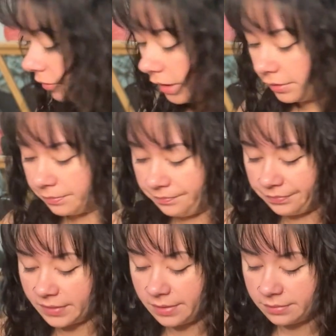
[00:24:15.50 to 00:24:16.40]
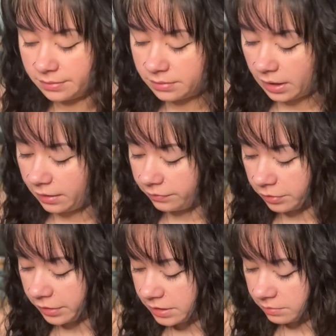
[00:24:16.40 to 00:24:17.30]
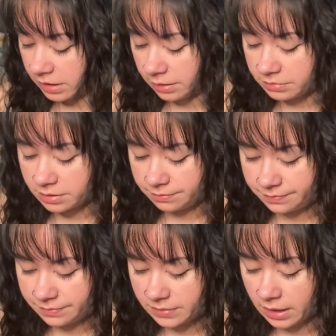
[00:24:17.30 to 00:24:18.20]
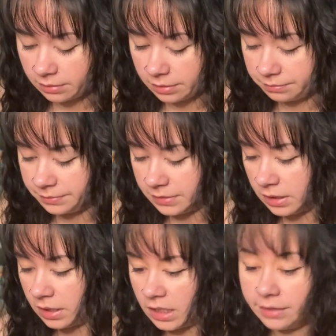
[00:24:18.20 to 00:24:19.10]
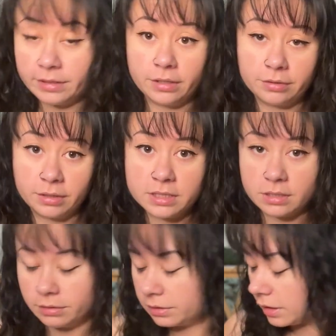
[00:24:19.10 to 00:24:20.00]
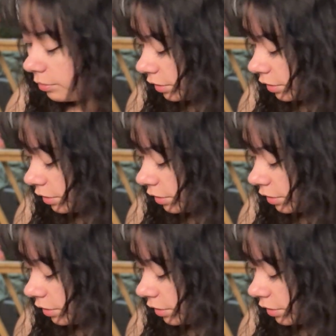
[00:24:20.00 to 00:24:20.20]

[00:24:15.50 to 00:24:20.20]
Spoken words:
care. I live dirty sometimes. I don't know. I haven't gone through this yarn in a couple